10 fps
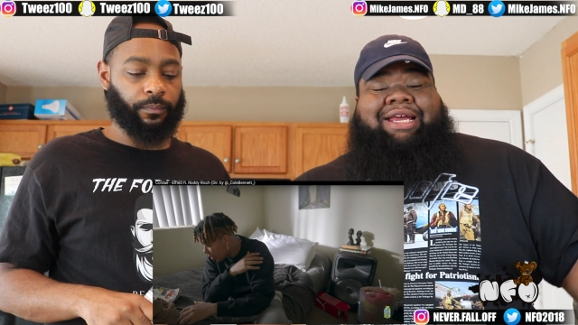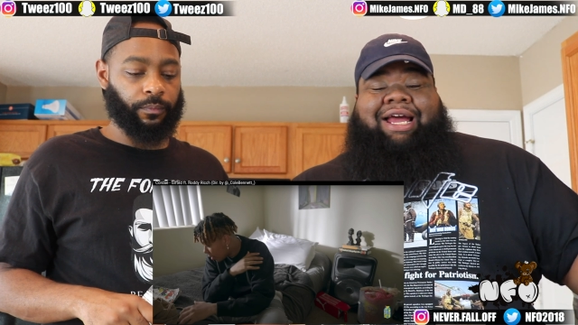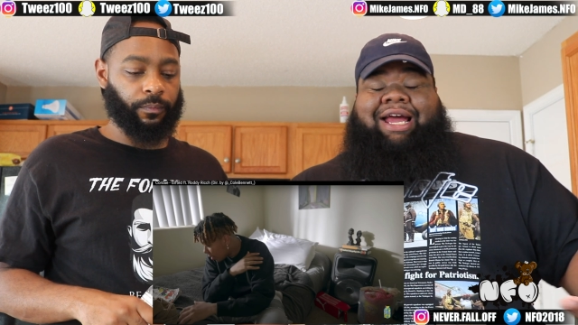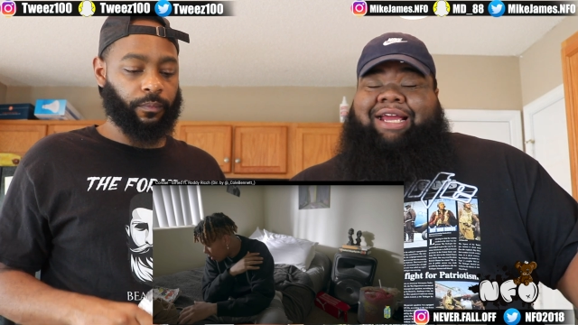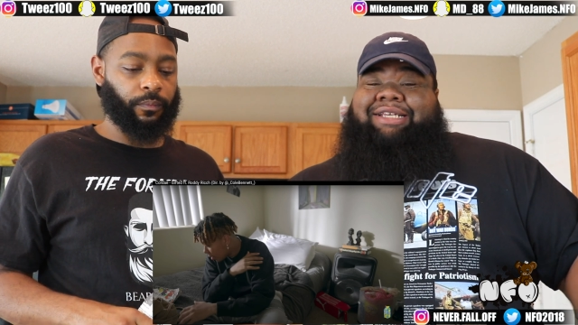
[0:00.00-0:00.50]

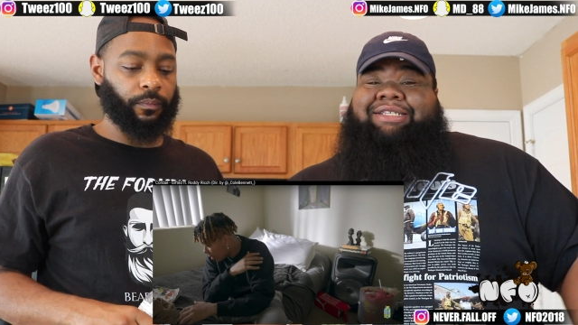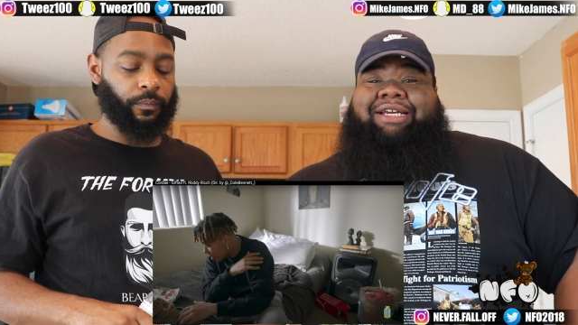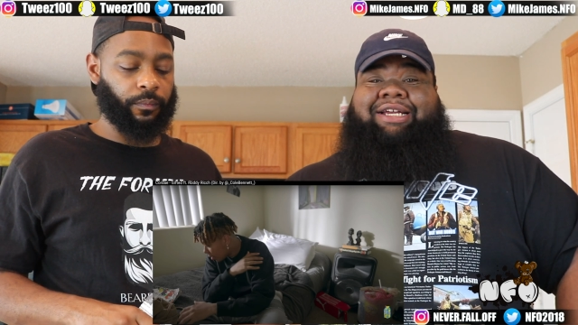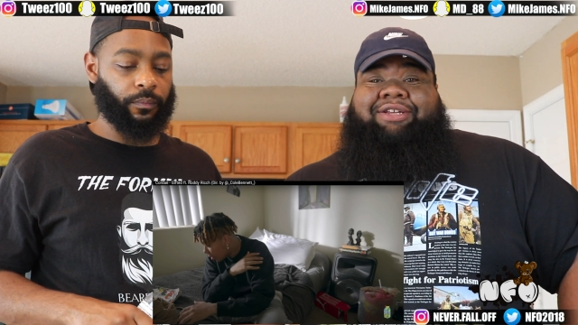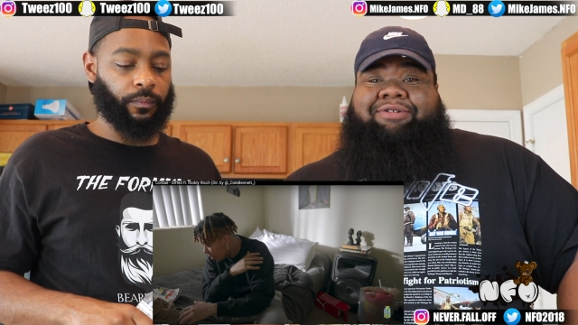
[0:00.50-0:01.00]
Speaker 1: I ain't
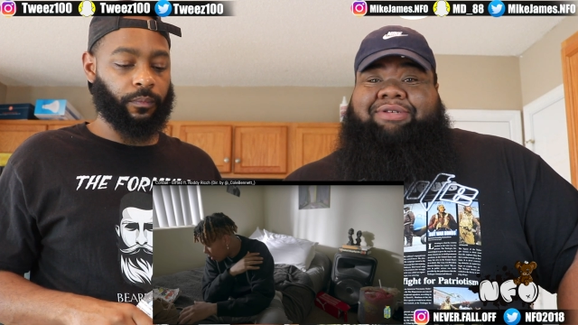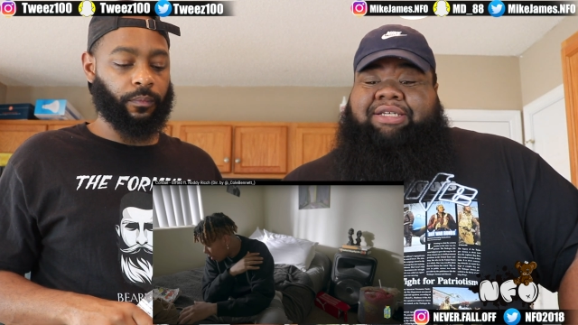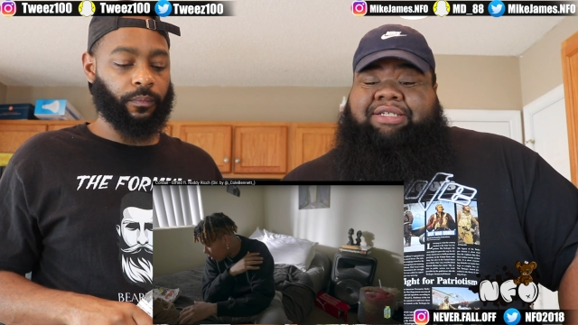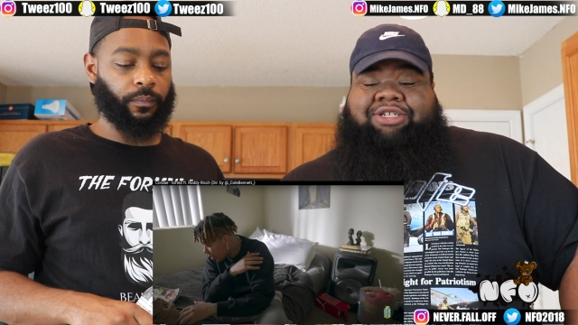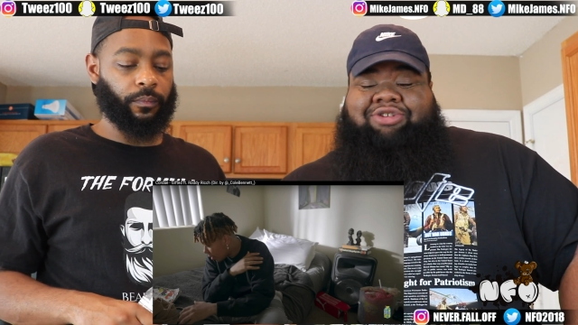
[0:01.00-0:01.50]
seen dude
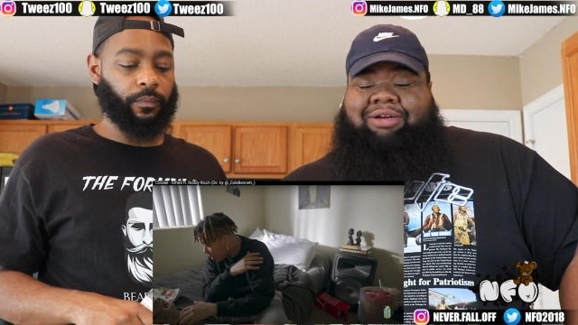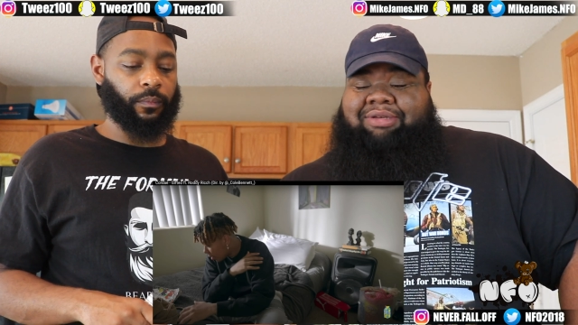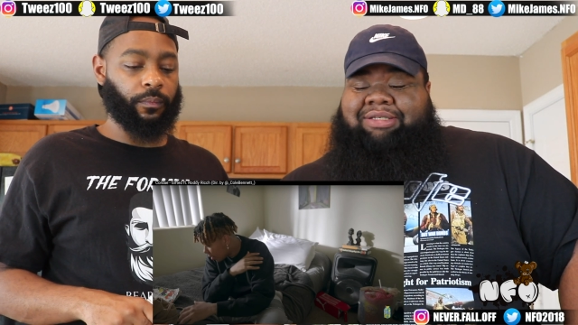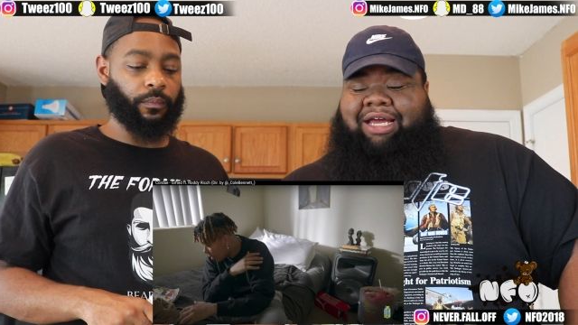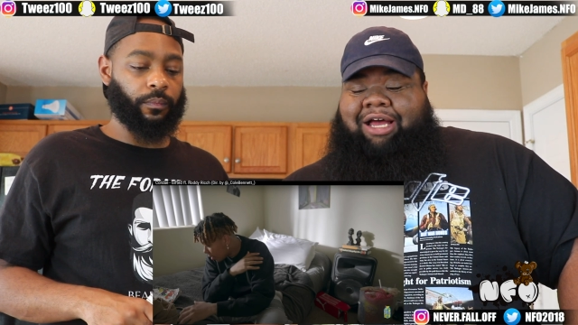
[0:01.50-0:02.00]
since he dropped
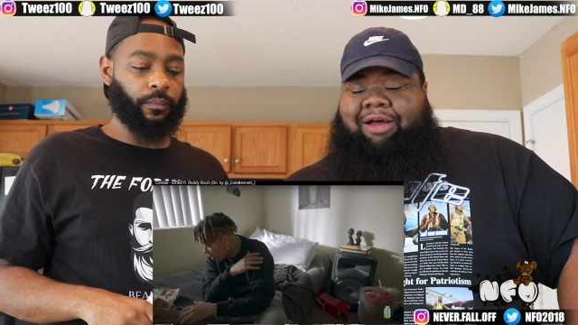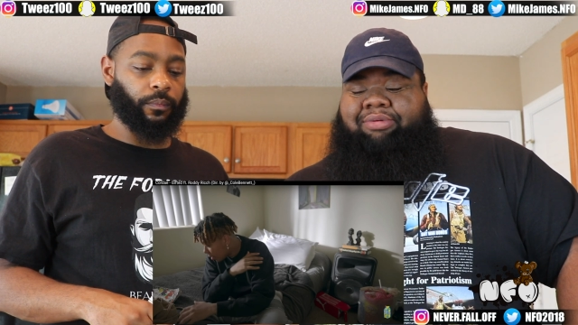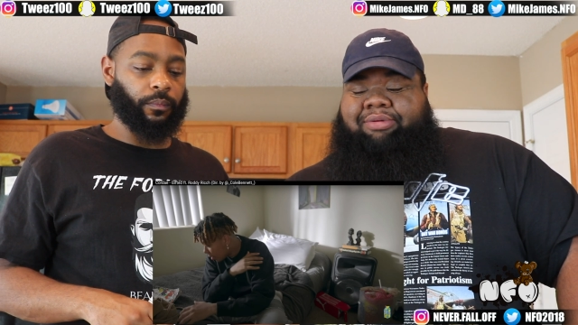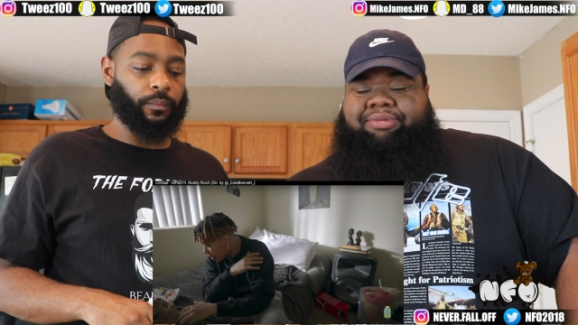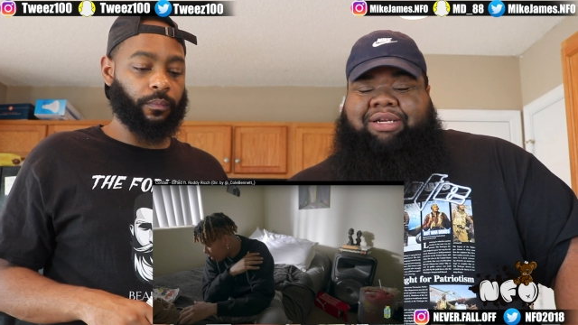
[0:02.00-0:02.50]
his
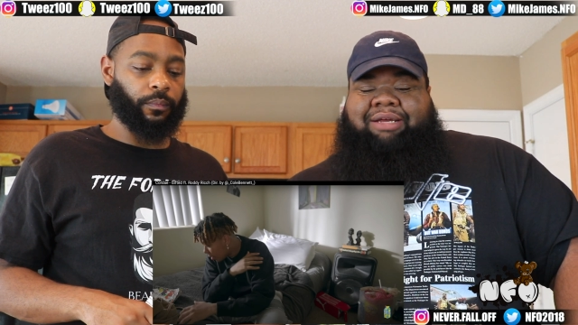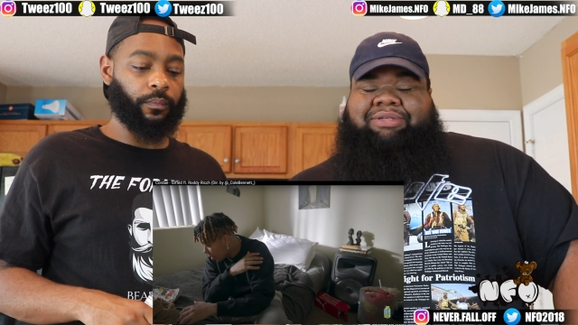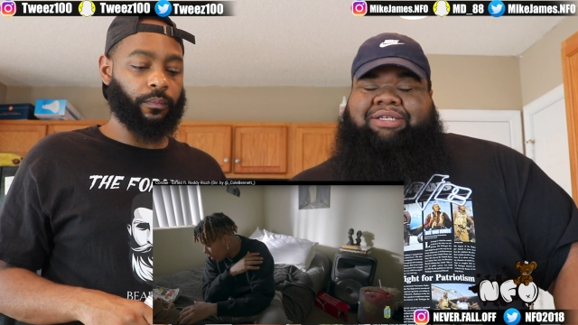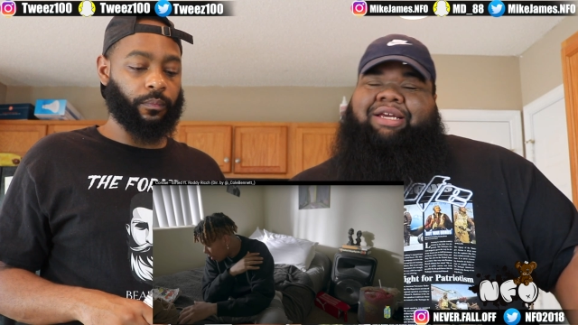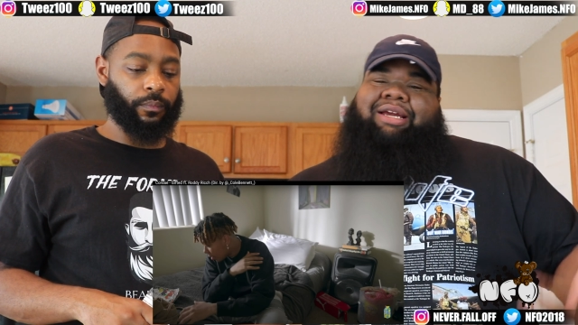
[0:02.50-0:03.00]
album, you know what I'm
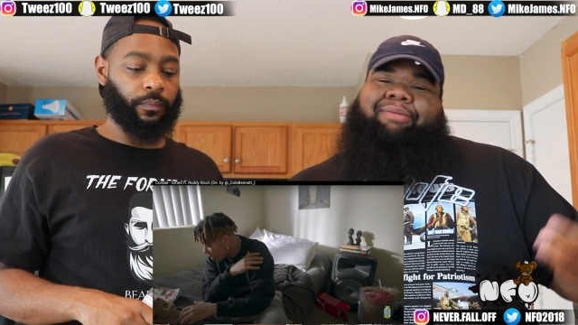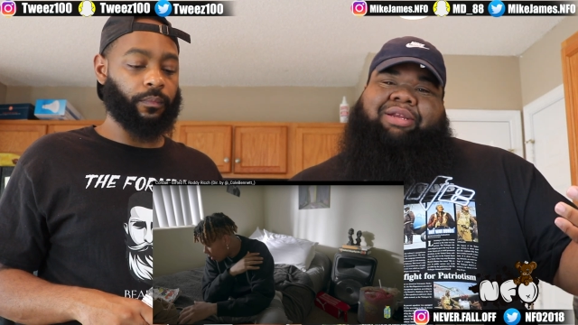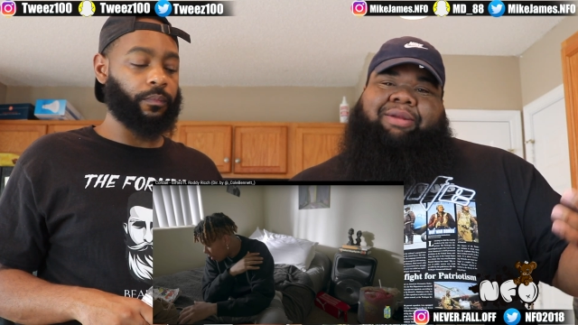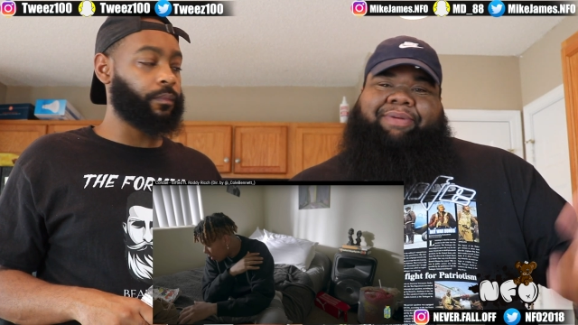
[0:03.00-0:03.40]
saying? I mean, the